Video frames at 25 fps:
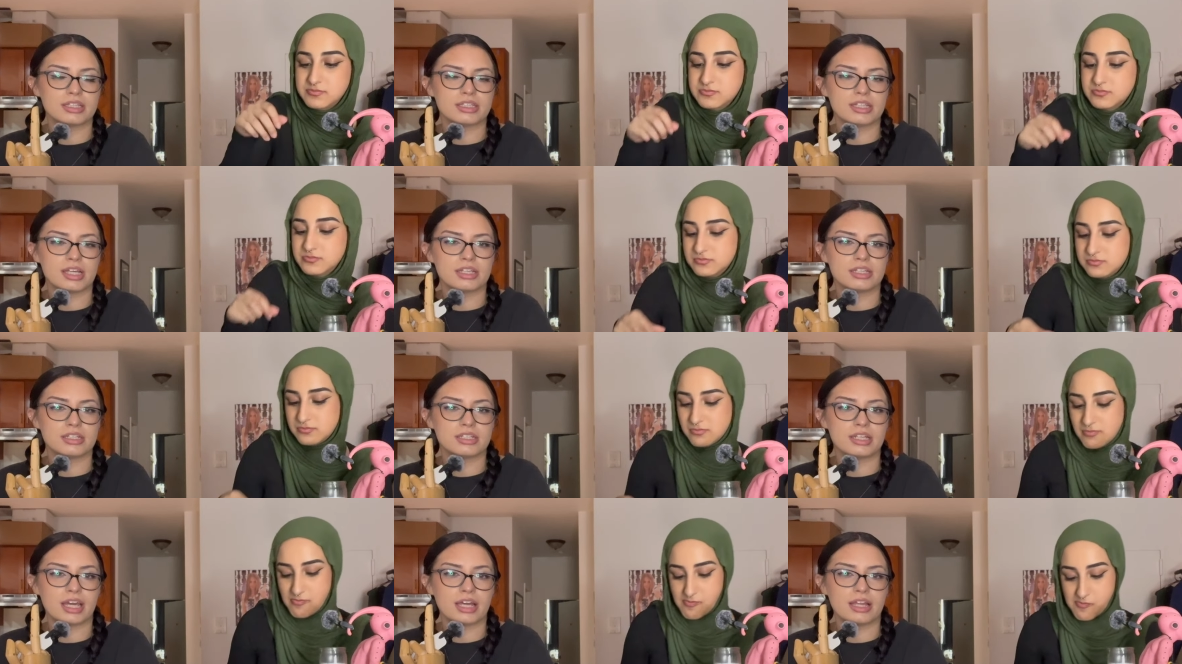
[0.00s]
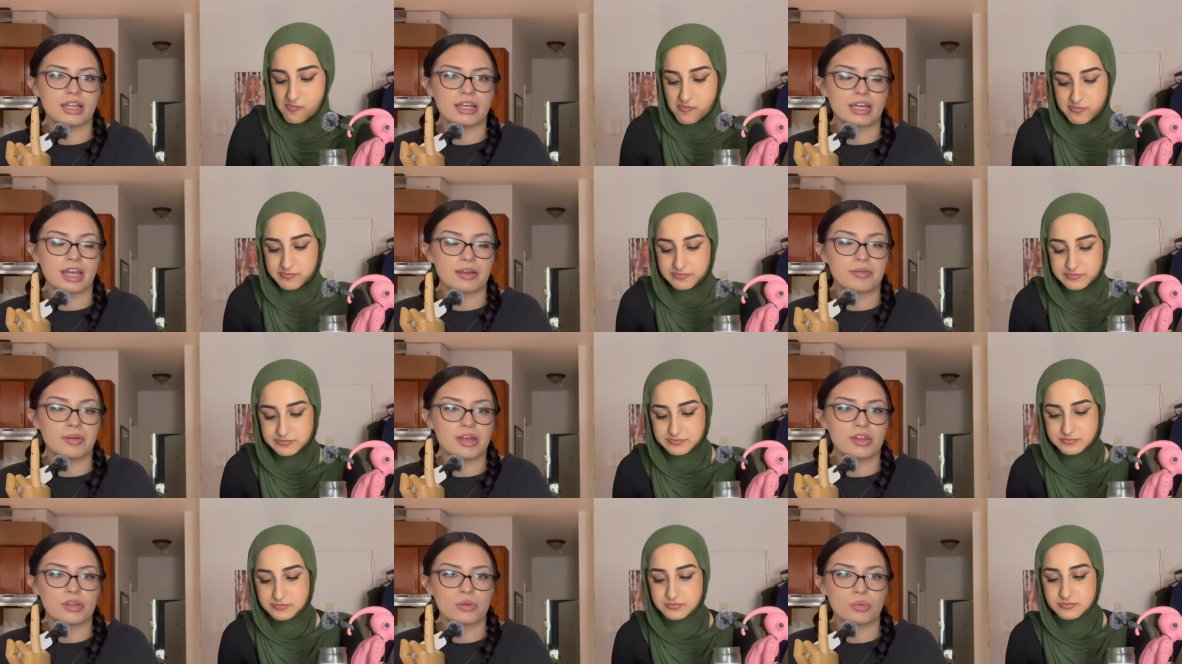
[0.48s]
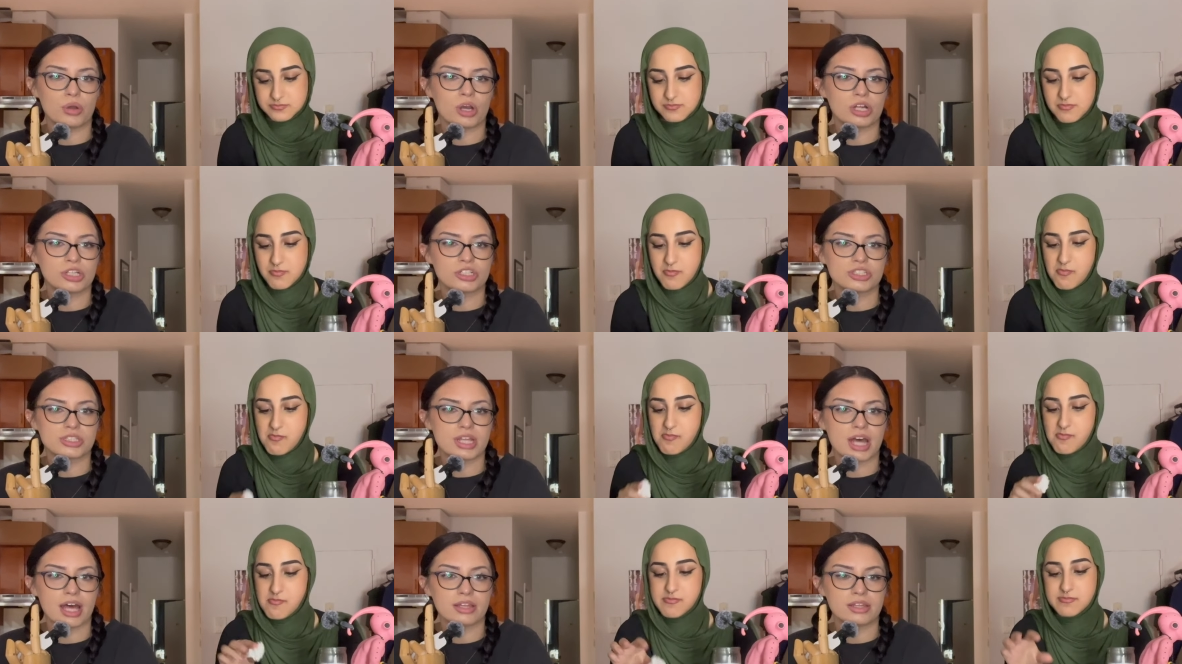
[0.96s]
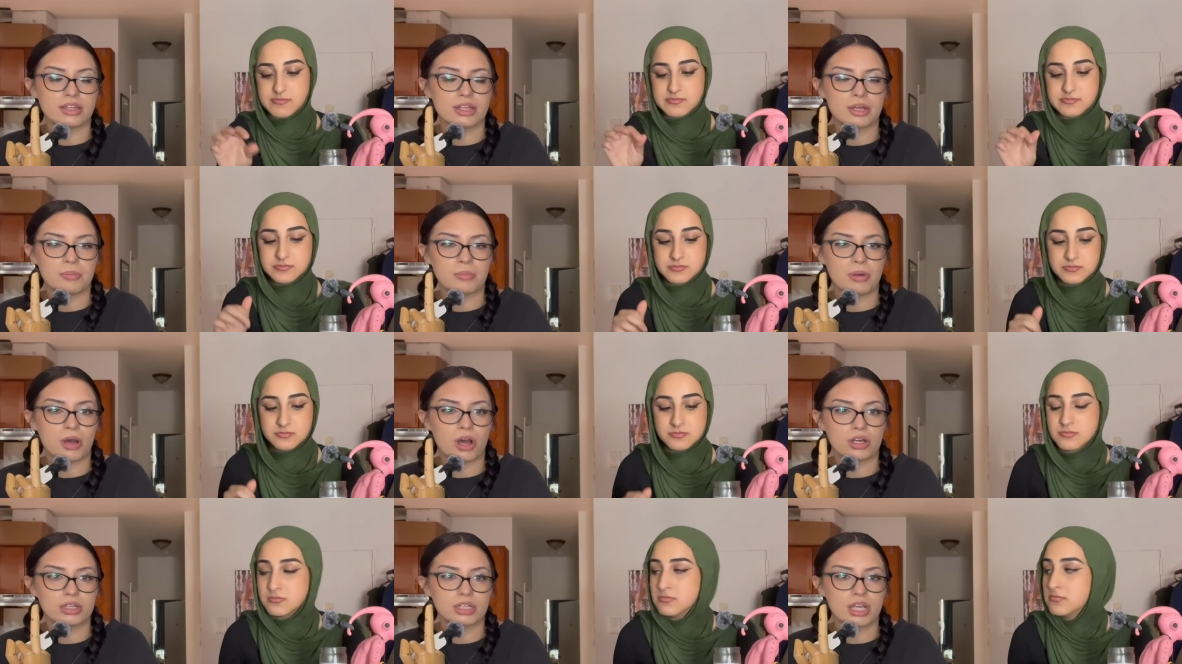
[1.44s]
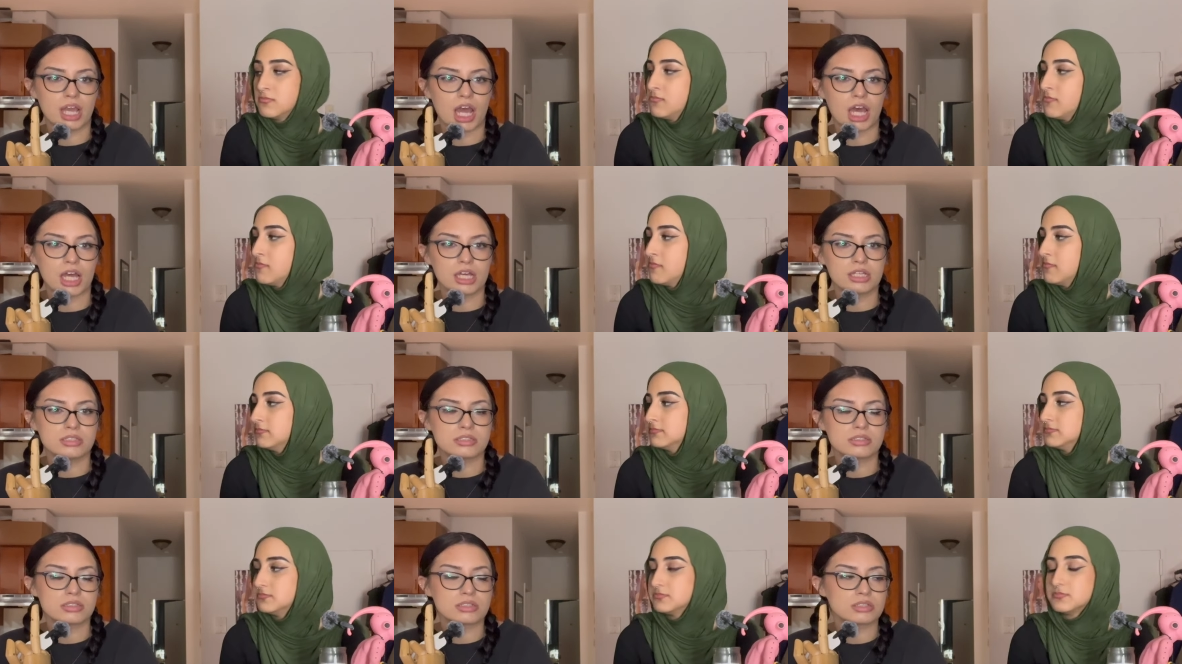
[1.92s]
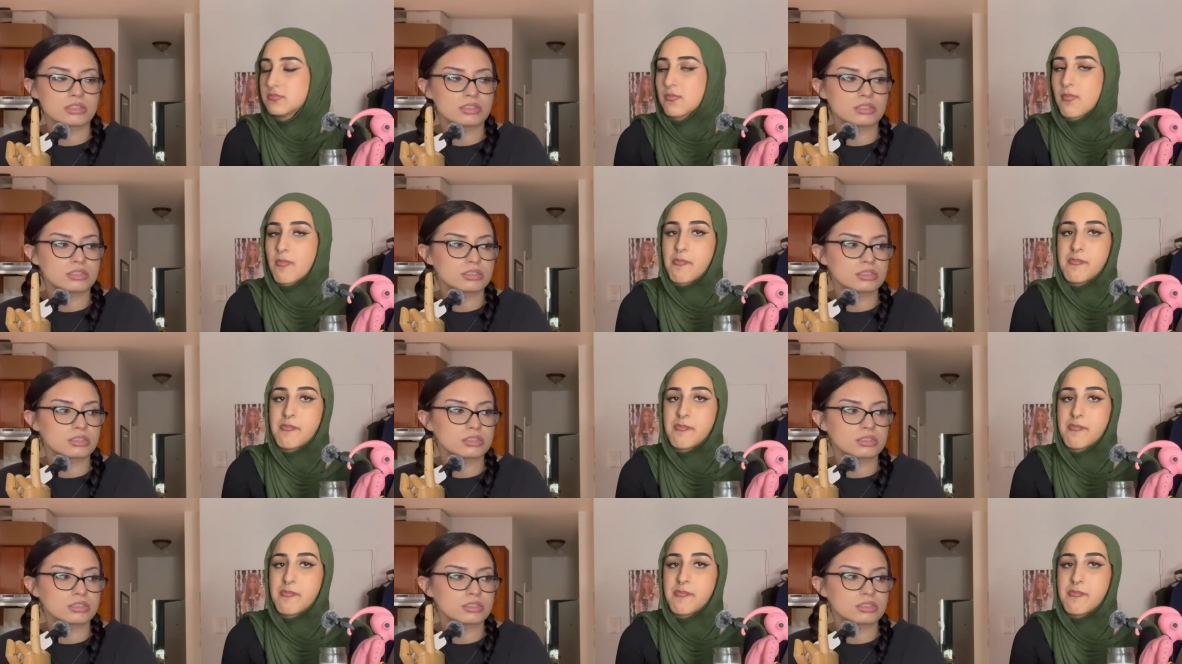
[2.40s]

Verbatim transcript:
Speaker 1: at the end of the day. Like, I'd rather watch that than a podcast.